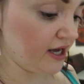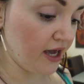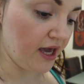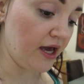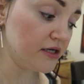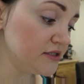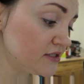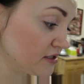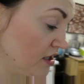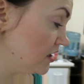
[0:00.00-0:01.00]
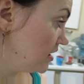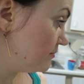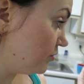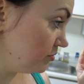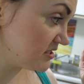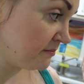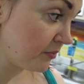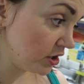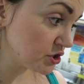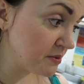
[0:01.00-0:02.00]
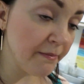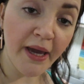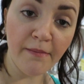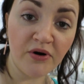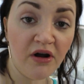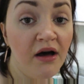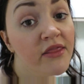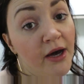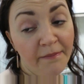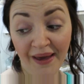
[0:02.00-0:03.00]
my hands, put some parchment paper on the